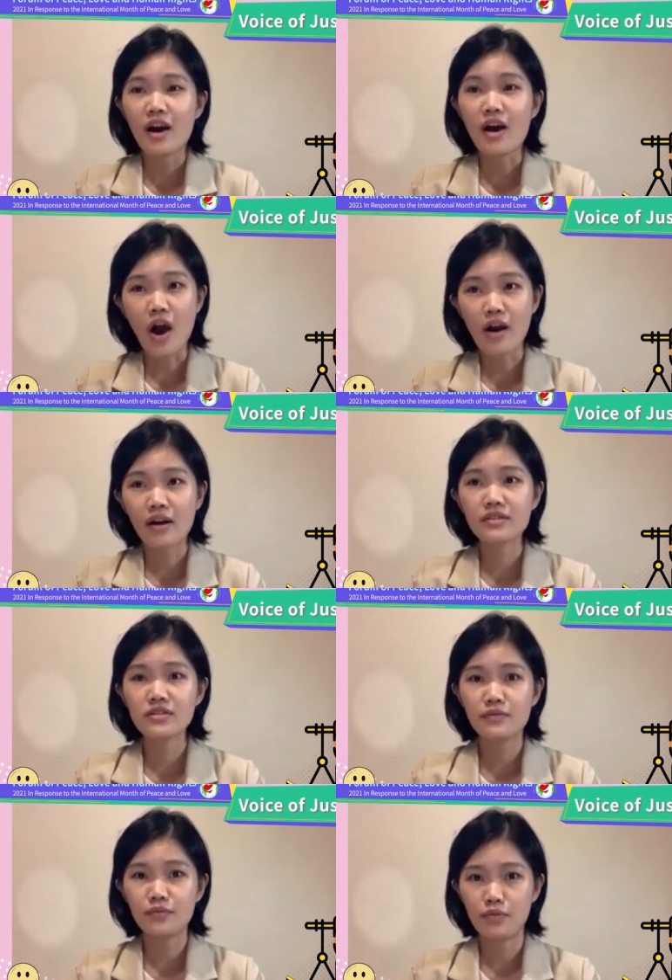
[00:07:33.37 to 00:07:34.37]
A heart
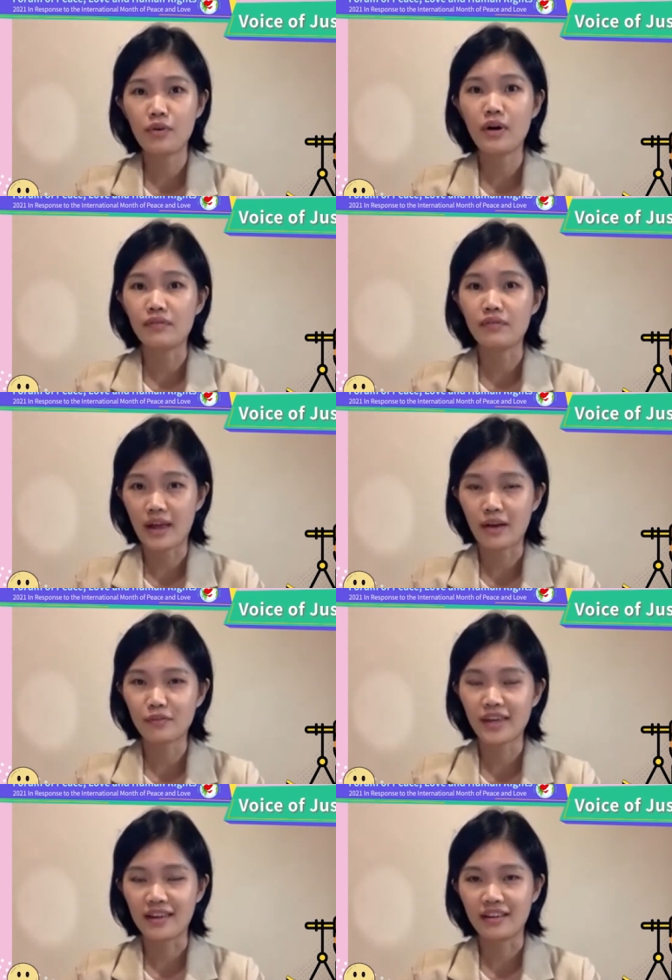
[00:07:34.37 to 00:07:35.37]
full of love
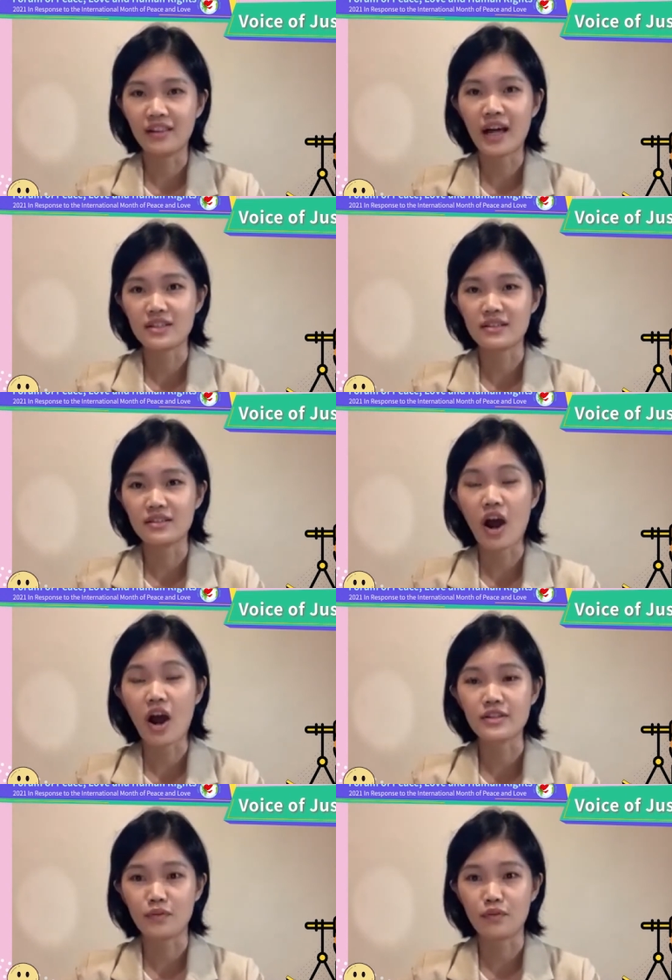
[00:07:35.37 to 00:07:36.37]
can enlighten the
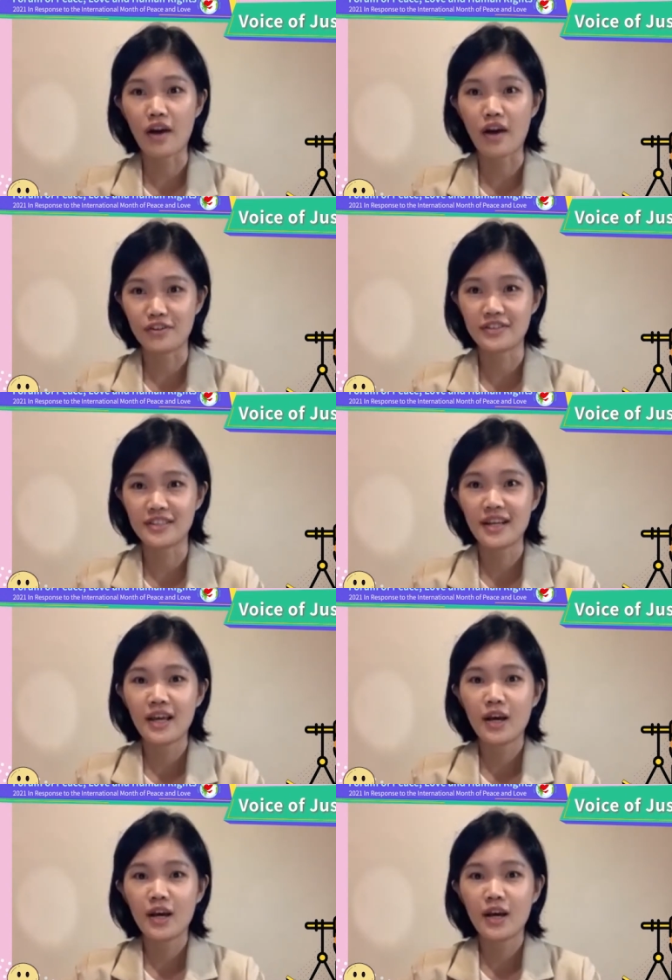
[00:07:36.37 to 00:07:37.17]
hearts of others.